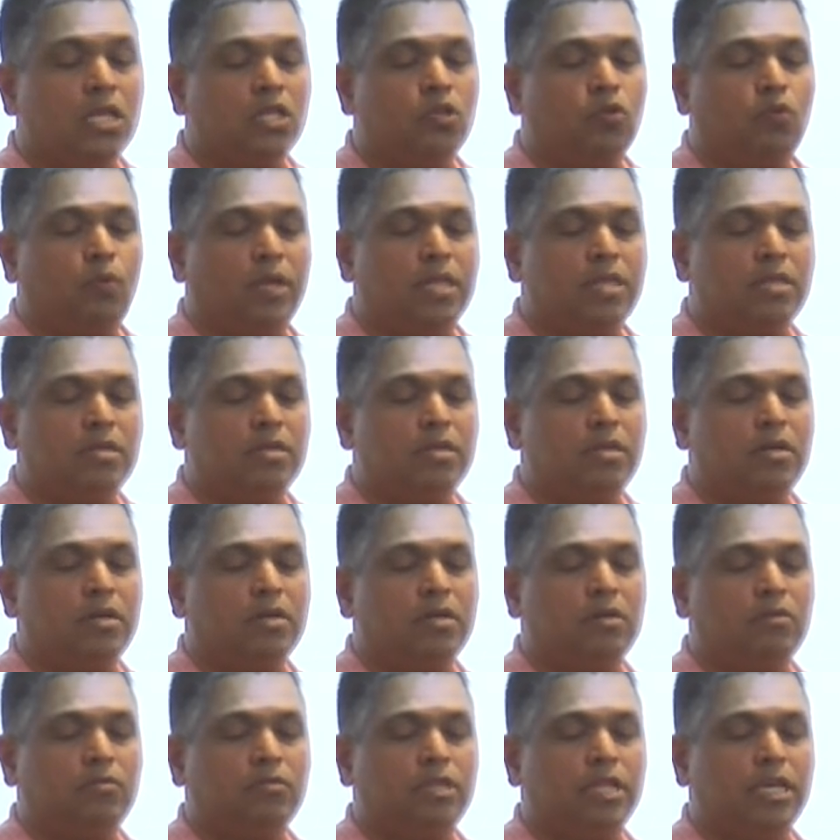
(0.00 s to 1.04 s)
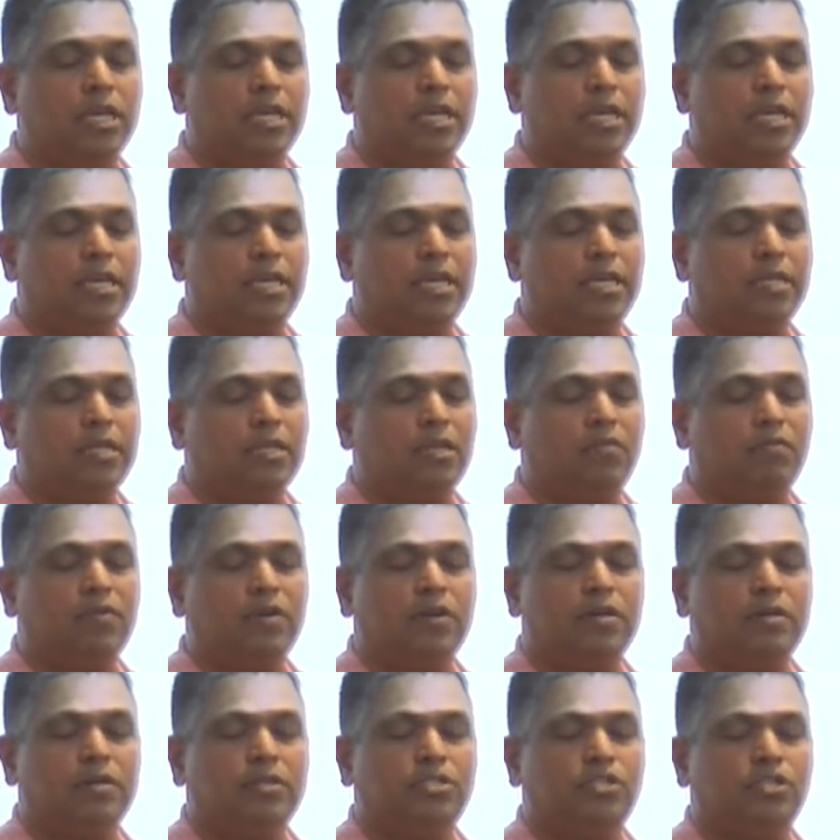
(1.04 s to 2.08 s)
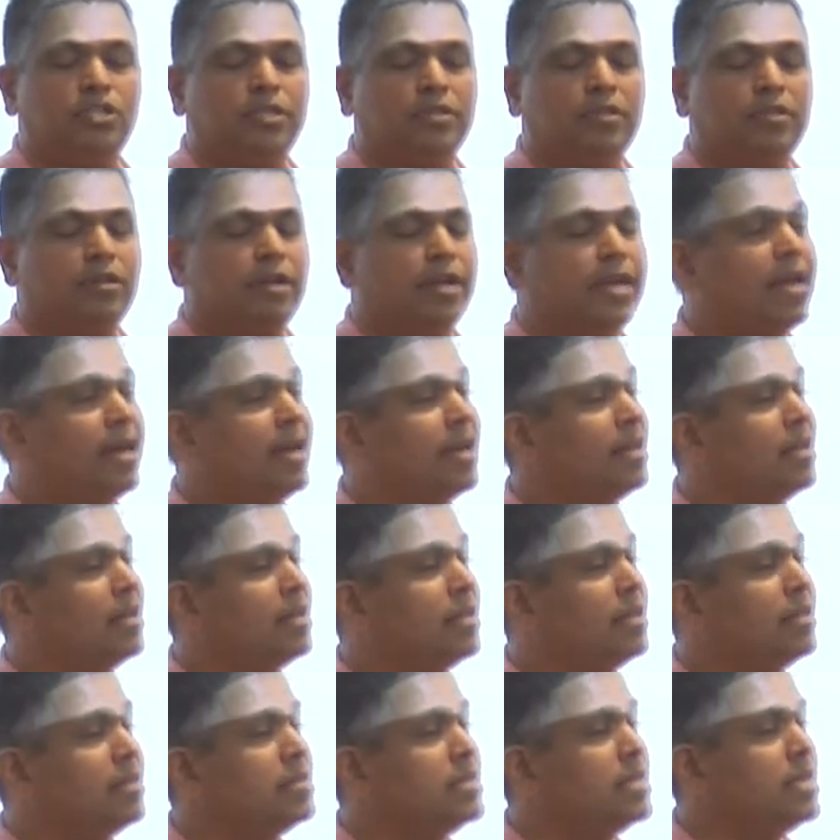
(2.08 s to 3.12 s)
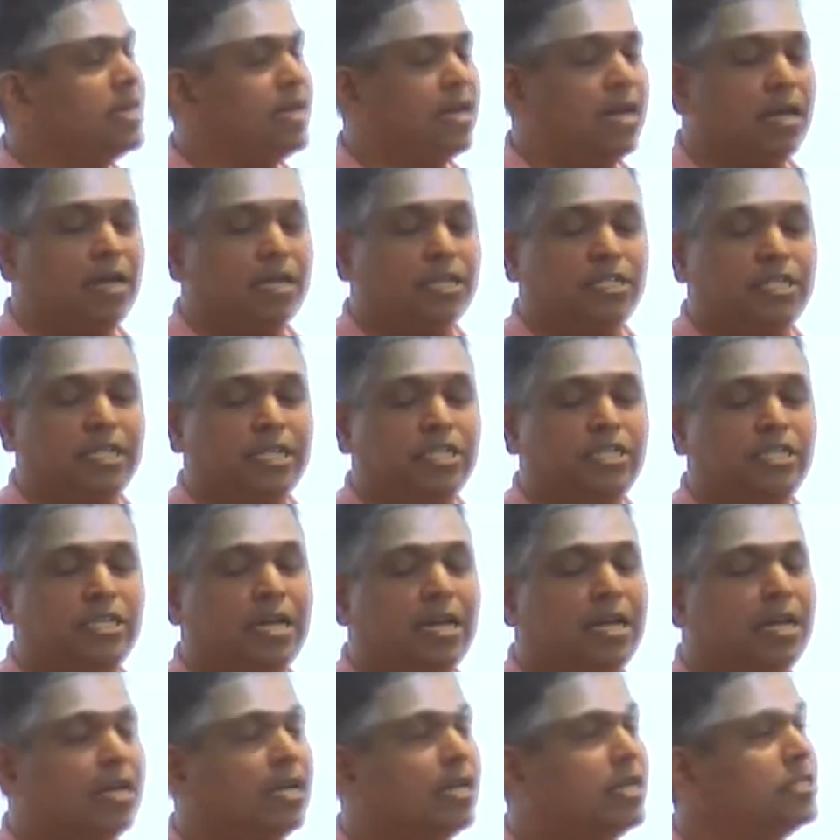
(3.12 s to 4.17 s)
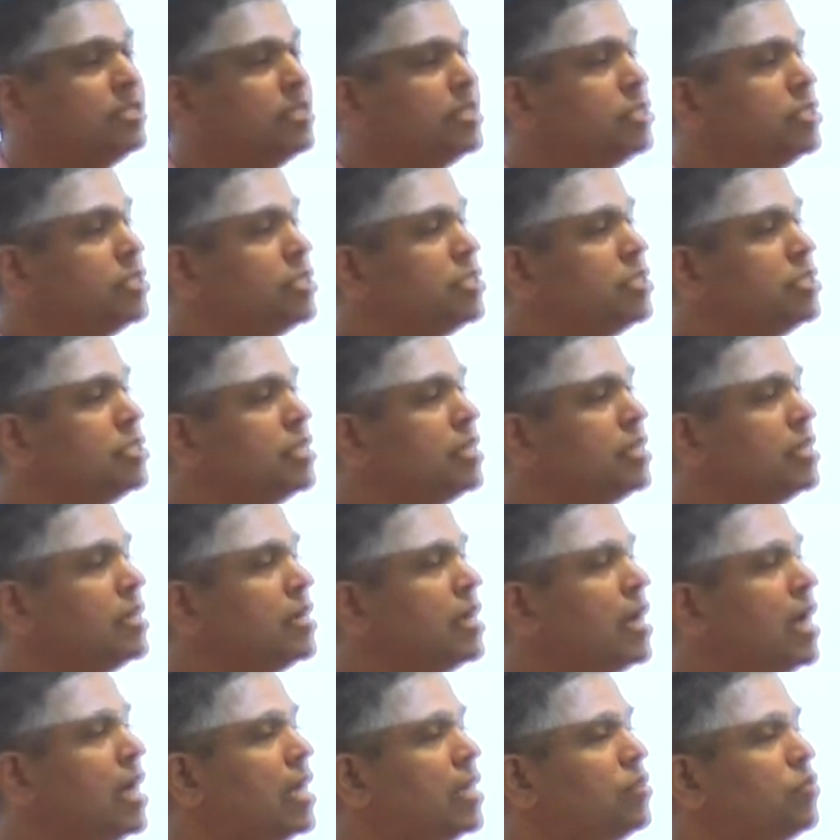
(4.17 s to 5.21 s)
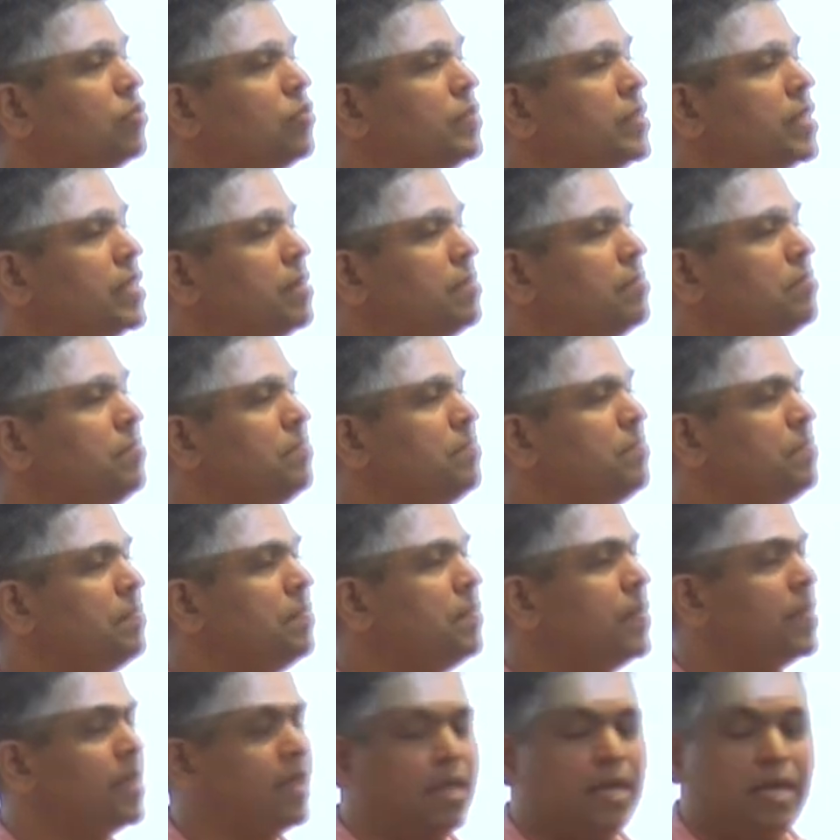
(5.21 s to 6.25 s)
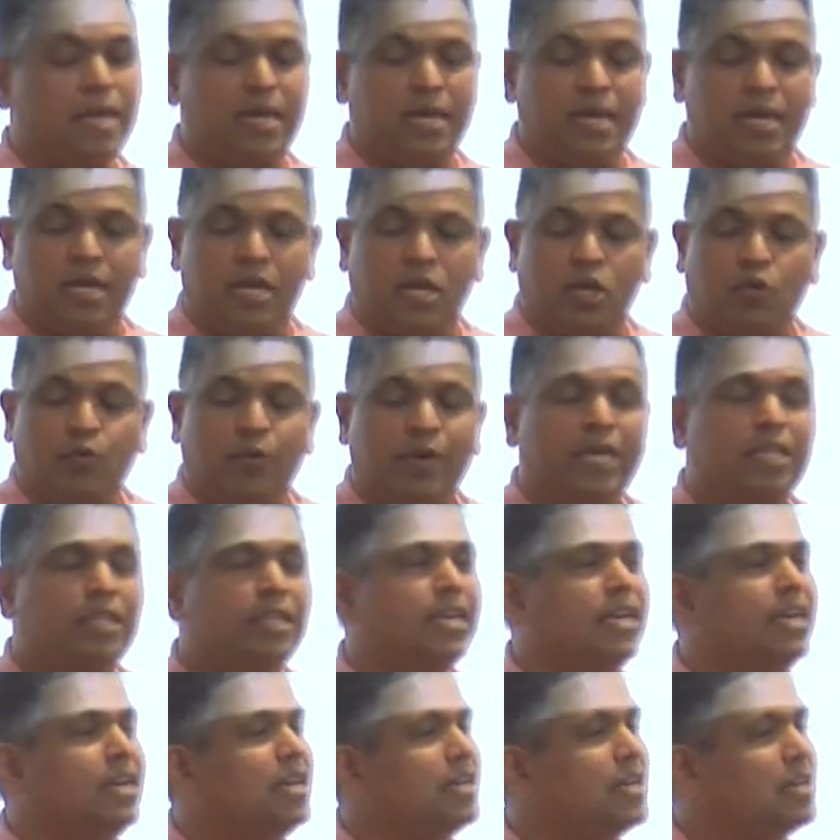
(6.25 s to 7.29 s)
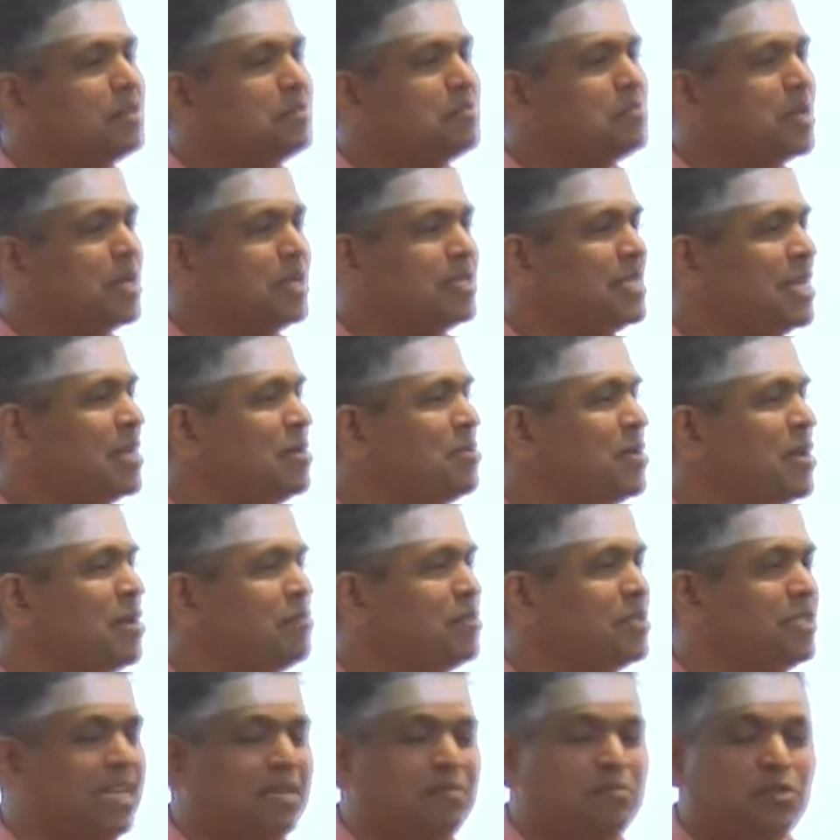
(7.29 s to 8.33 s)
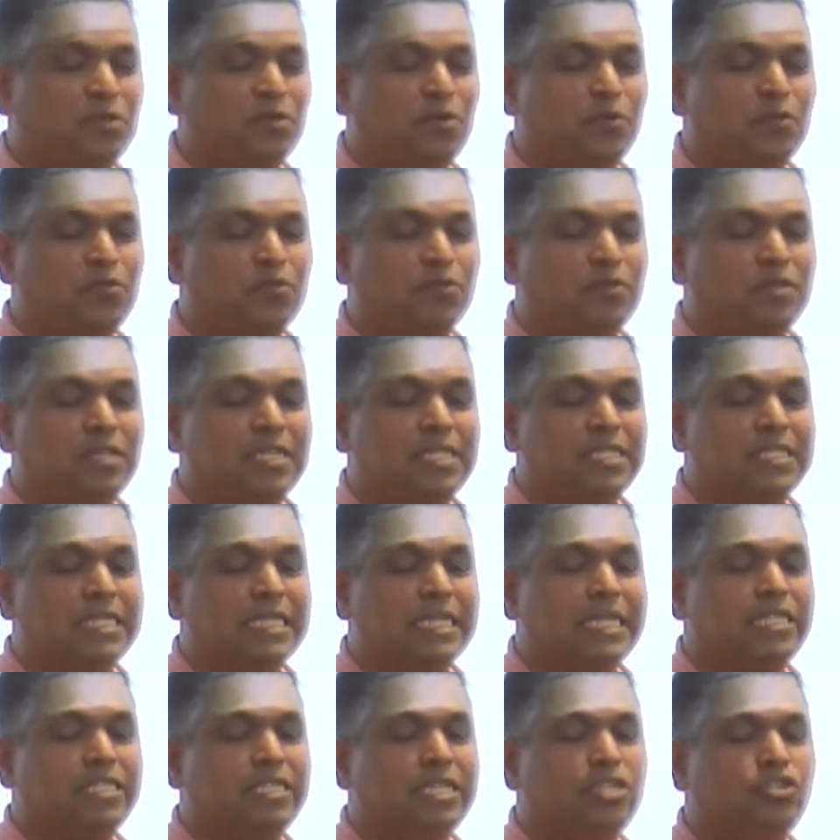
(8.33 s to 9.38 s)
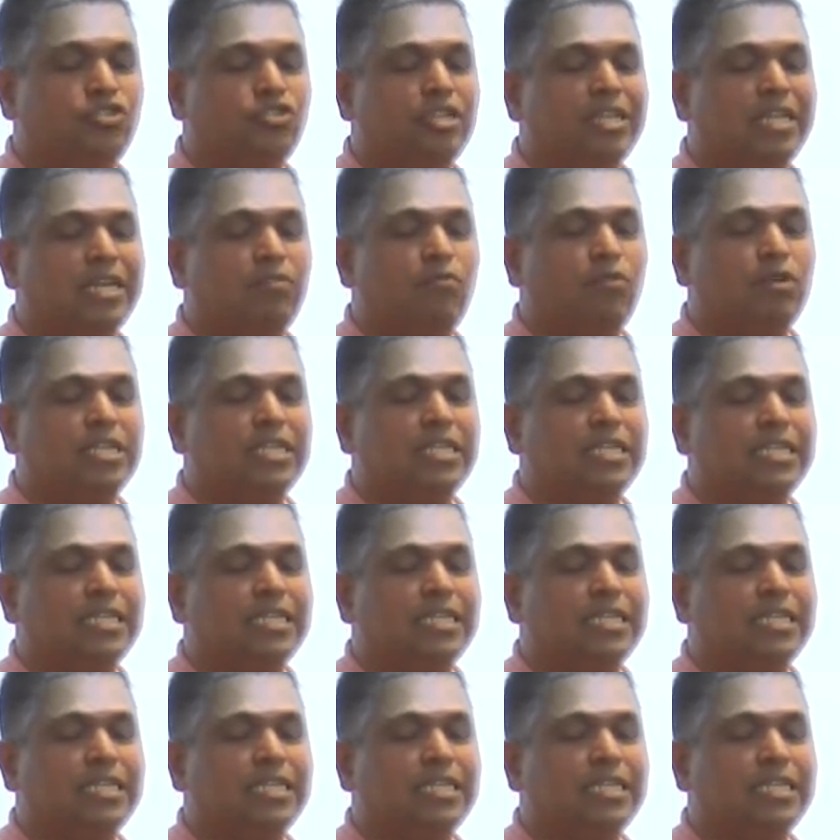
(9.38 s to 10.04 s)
Twanauti tava chitraya diya shiksha shachishta gatuvita. Quickly, because I don't have a time to go through this, essentially what it